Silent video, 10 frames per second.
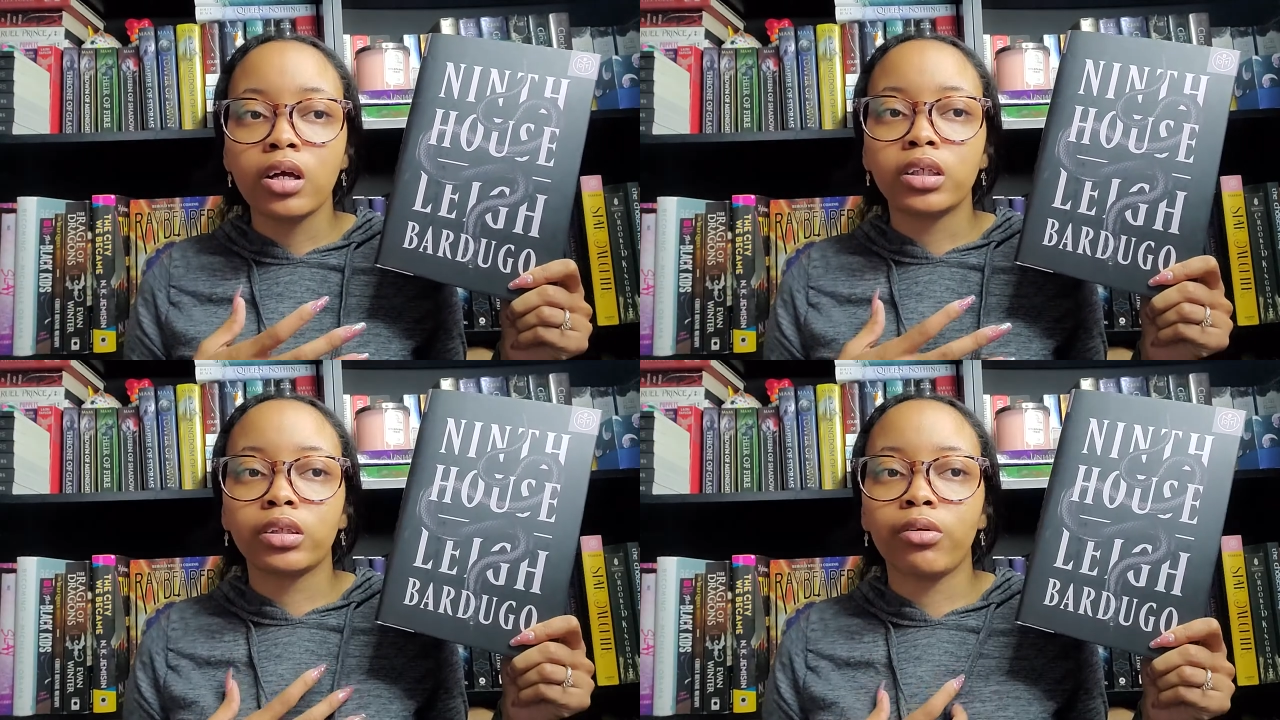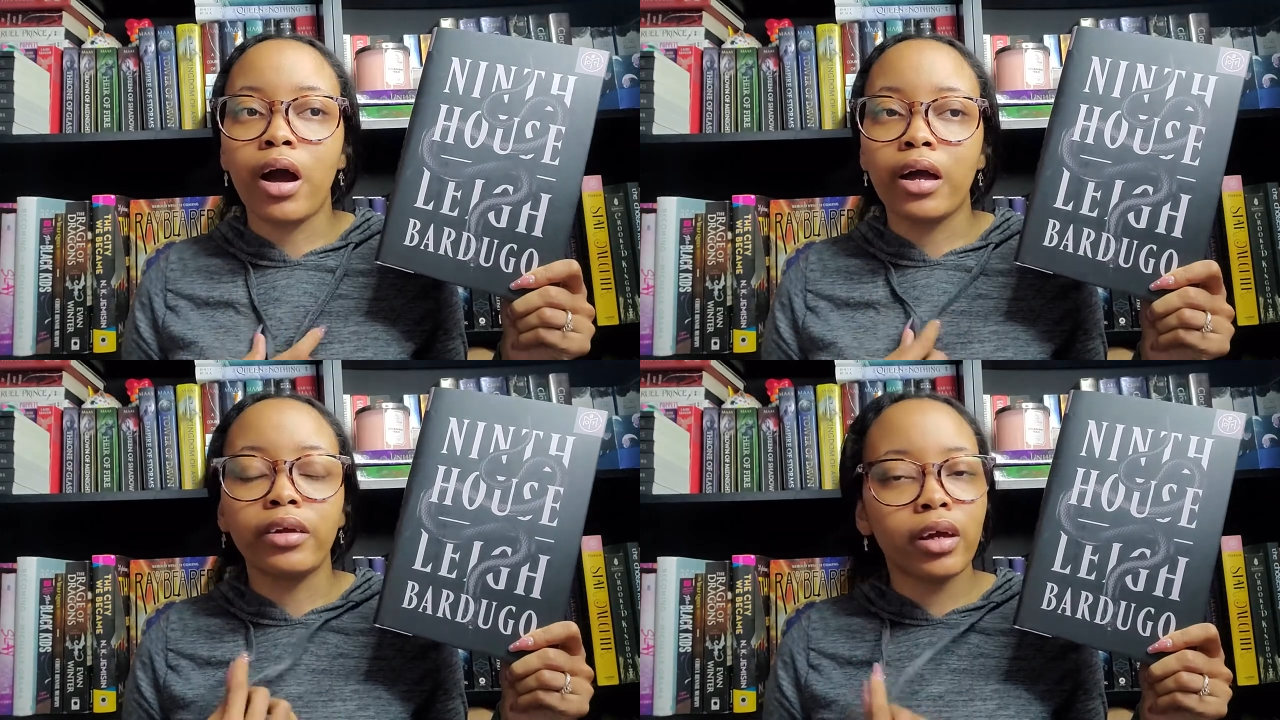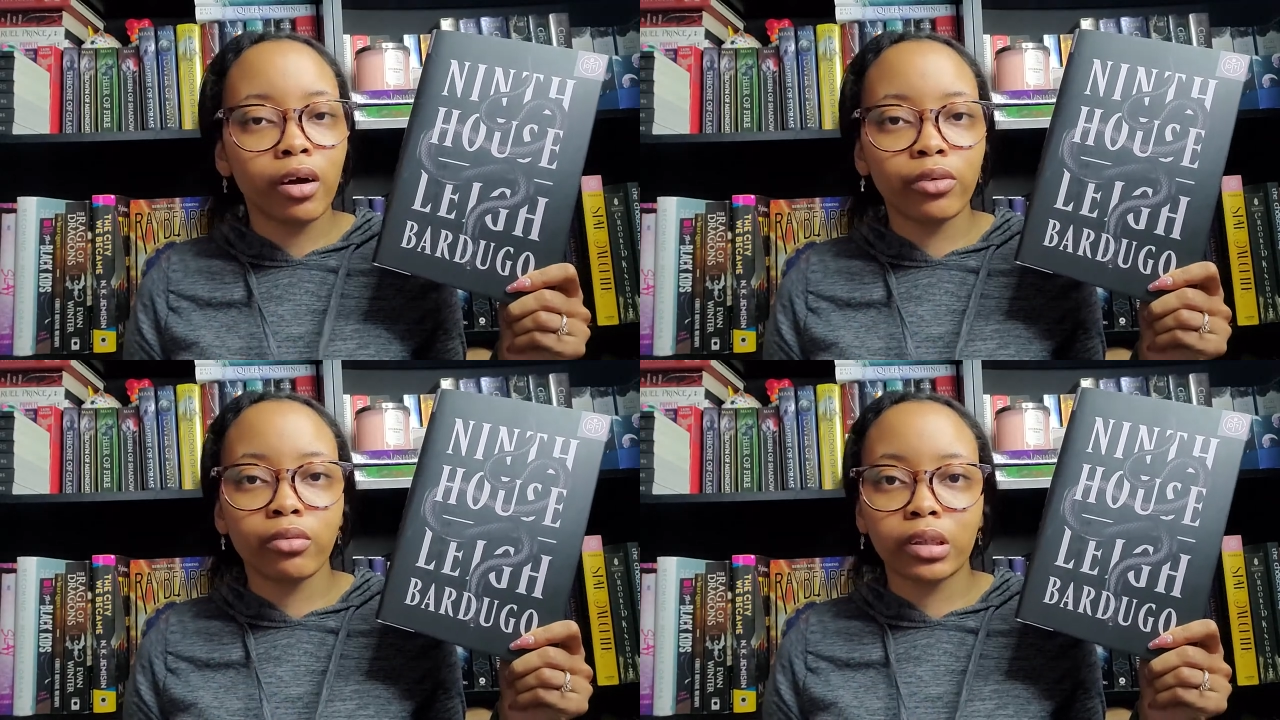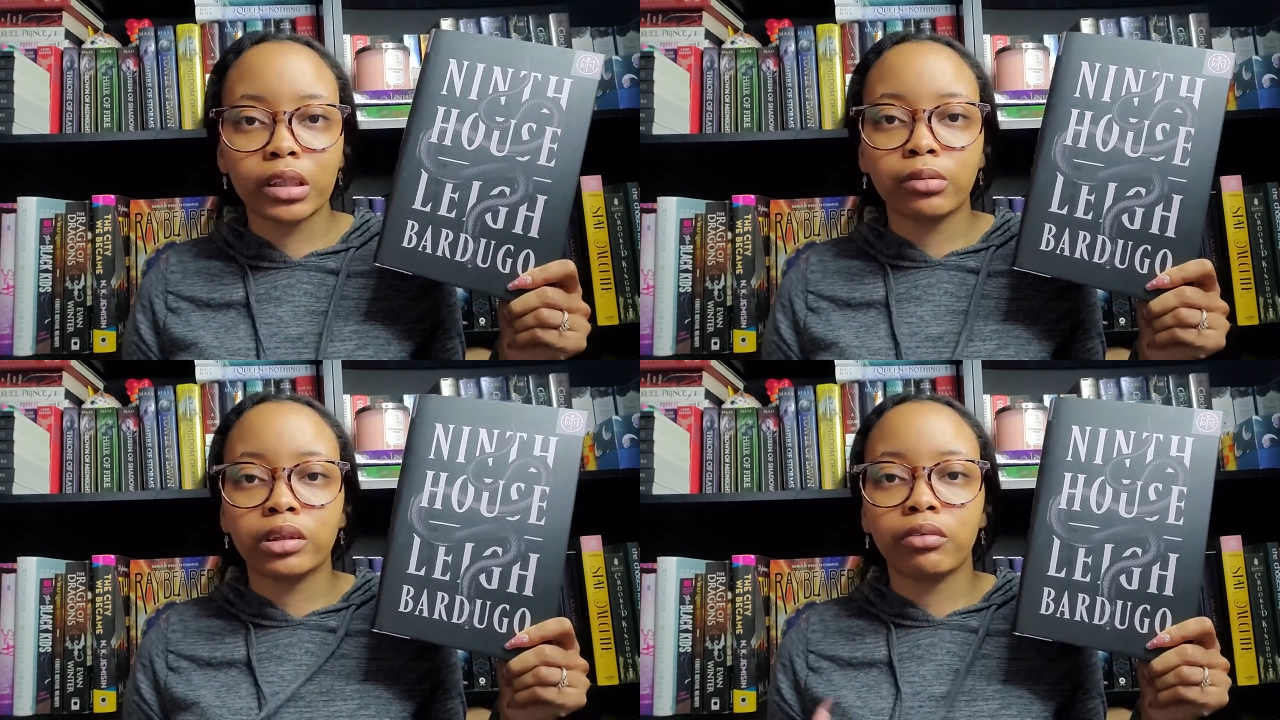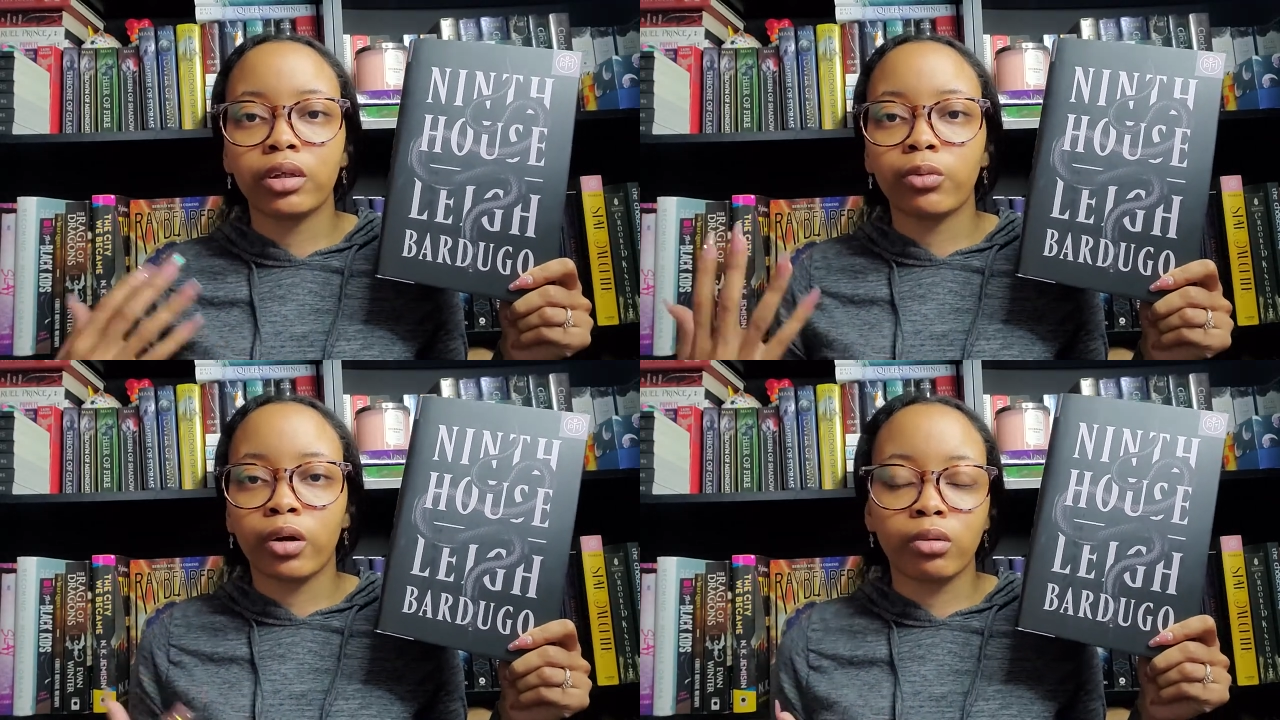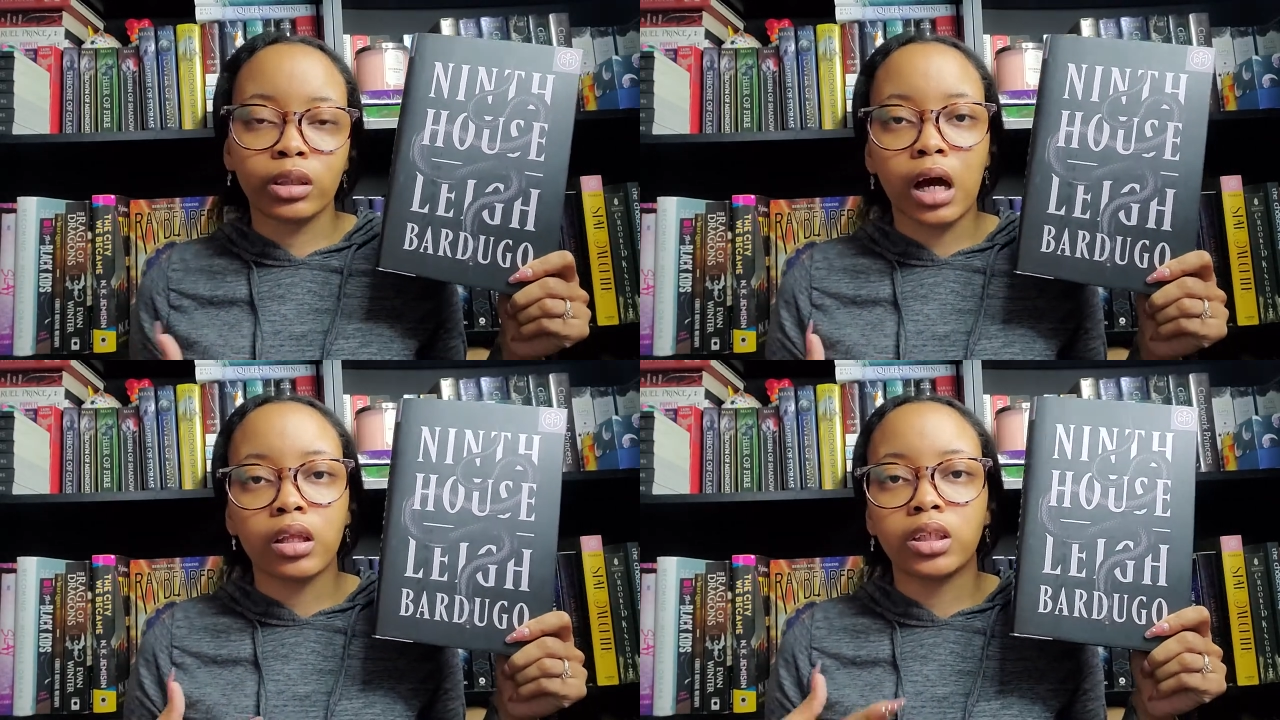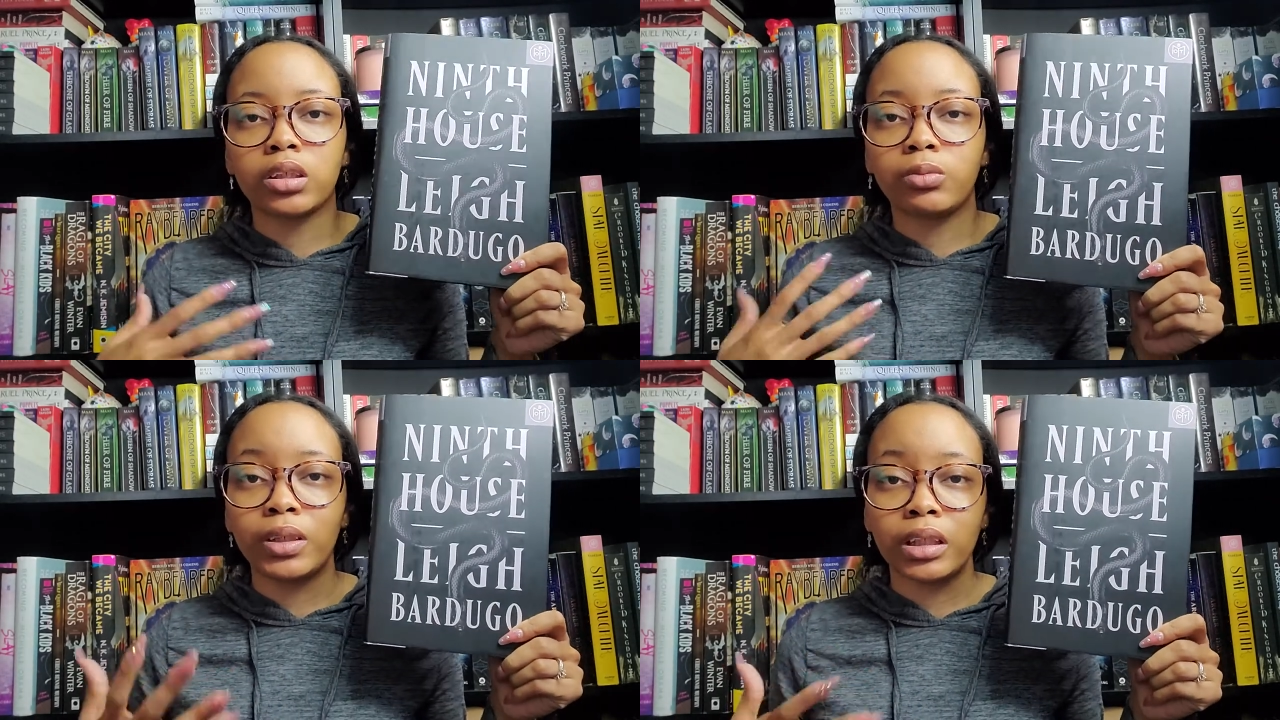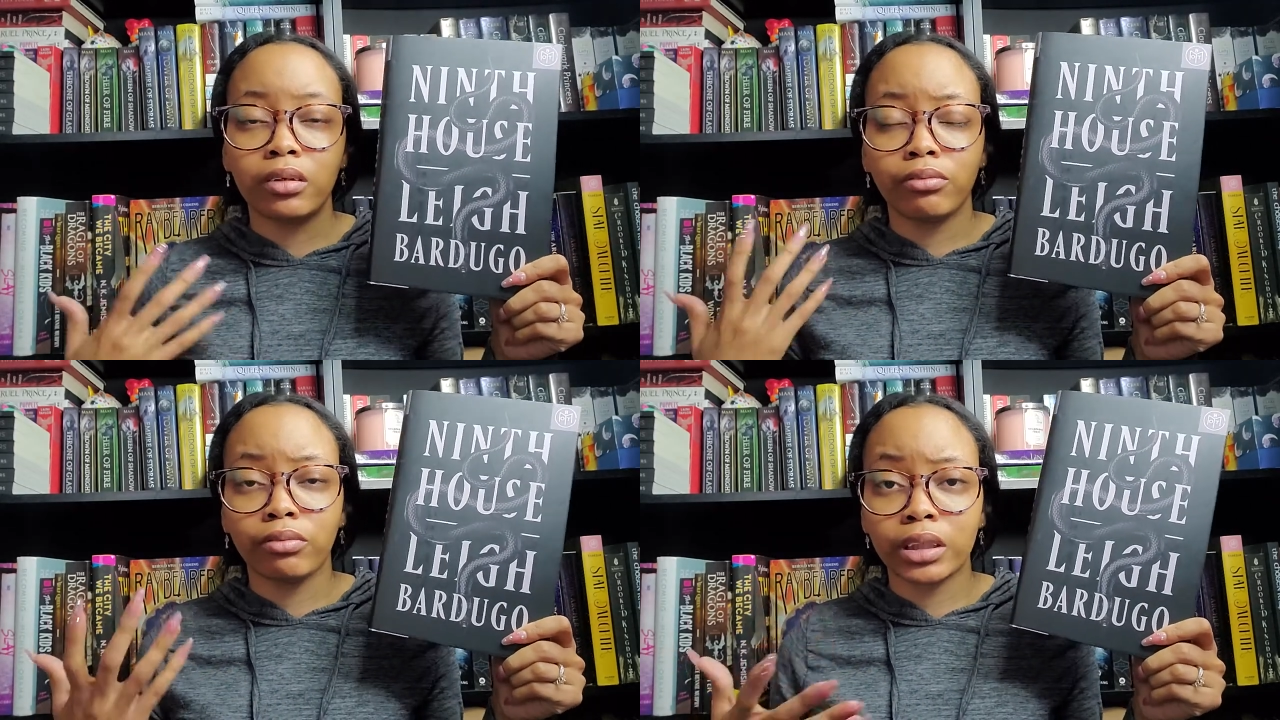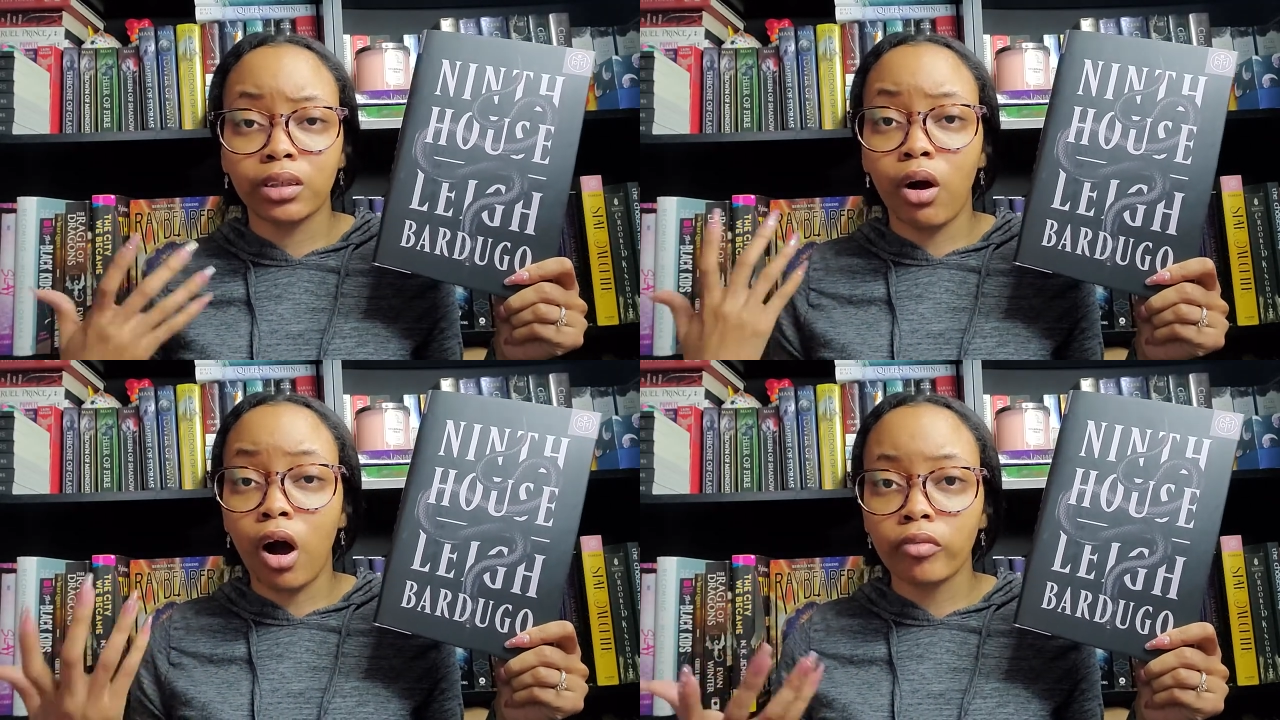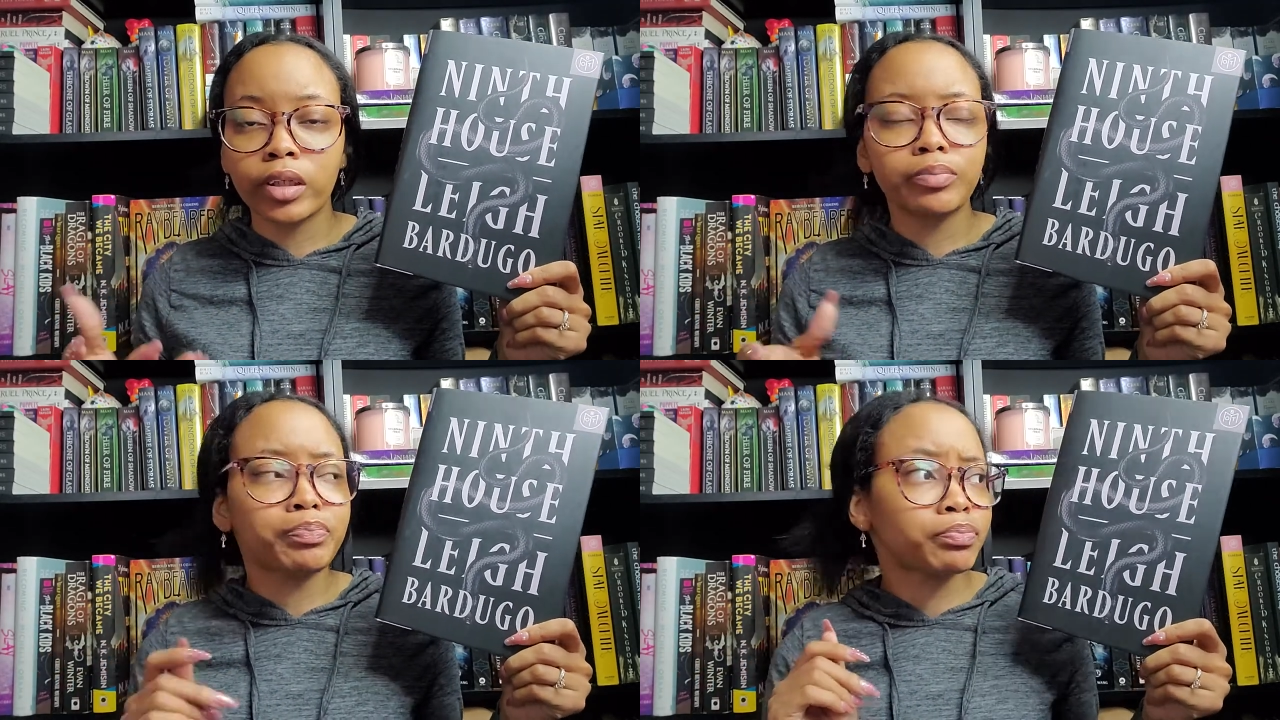So Yale University was definitely one of those colleges we did visit often.